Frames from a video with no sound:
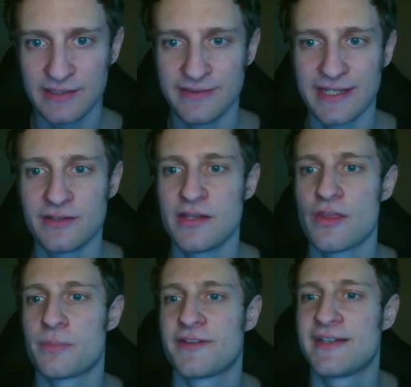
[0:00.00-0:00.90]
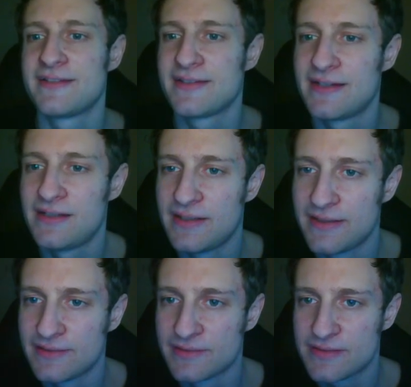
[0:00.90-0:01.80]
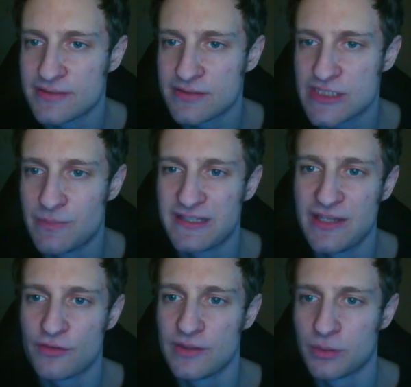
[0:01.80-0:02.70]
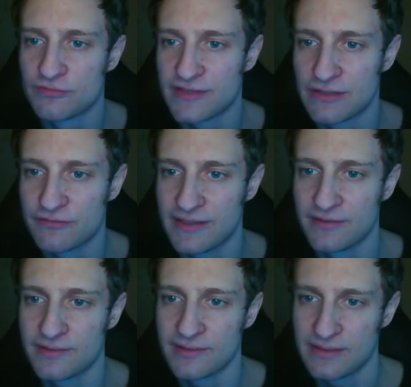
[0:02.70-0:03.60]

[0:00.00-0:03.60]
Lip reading: 90th percentile, and GPT 3.5 is